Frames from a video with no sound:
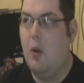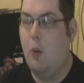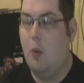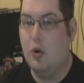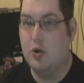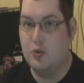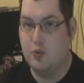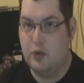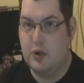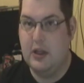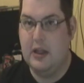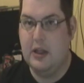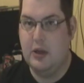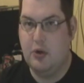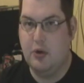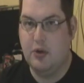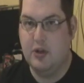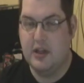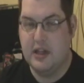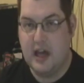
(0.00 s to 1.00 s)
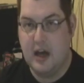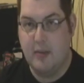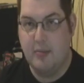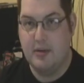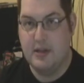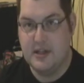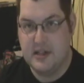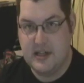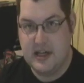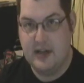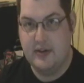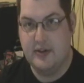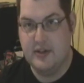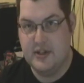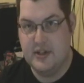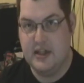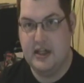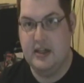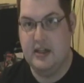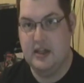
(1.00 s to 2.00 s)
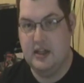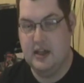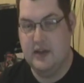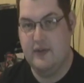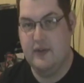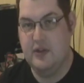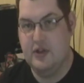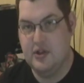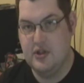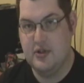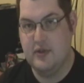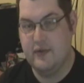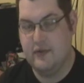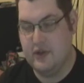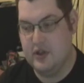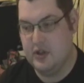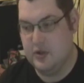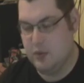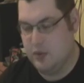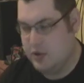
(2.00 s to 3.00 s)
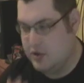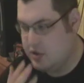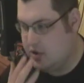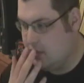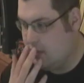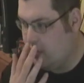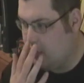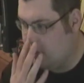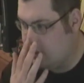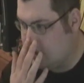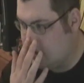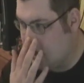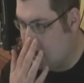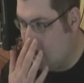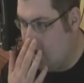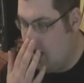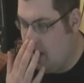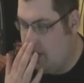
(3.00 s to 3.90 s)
really good at helping setting the scene and giving you something to work towards.